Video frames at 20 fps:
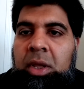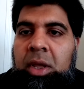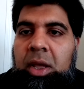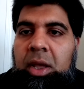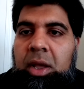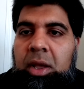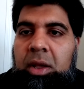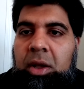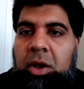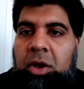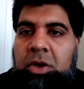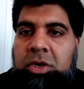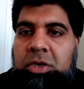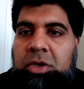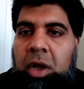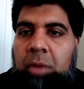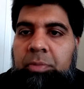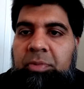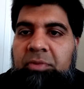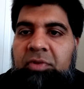on
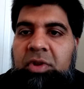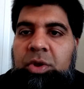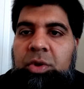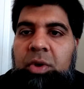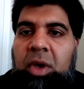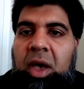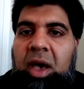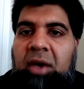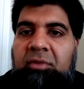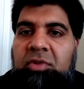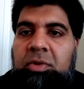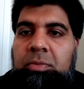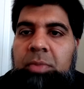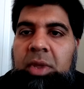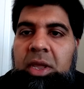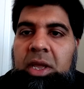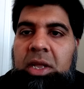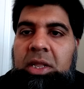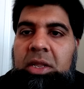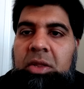top of it, you have to
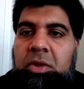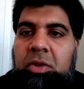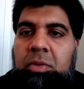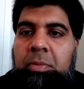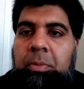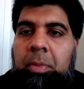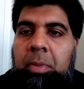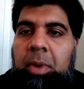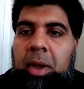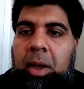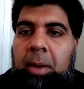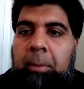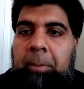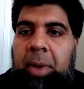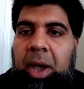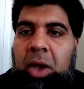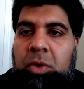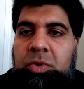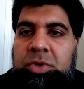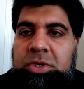make a little
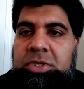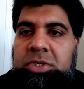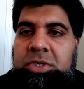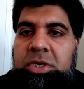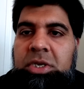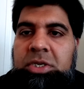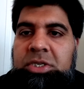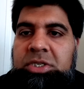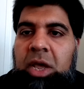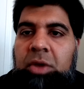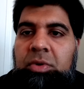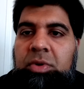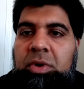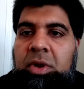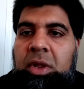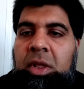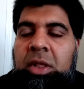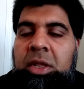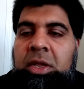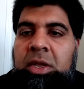bounce sound,
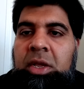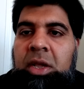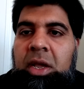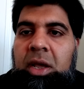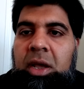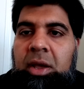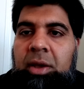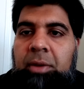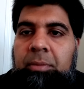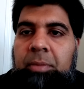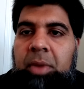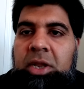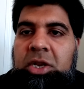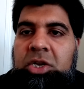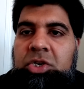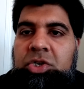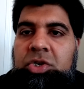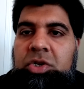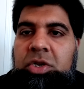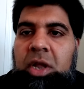and
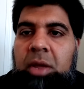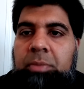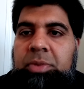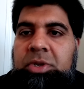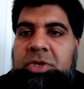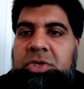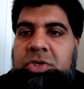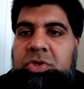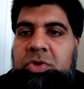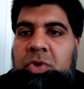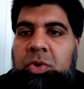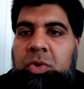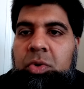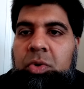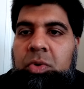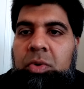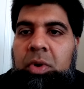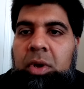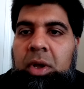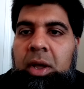it should not be
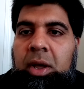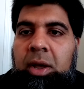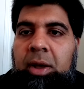so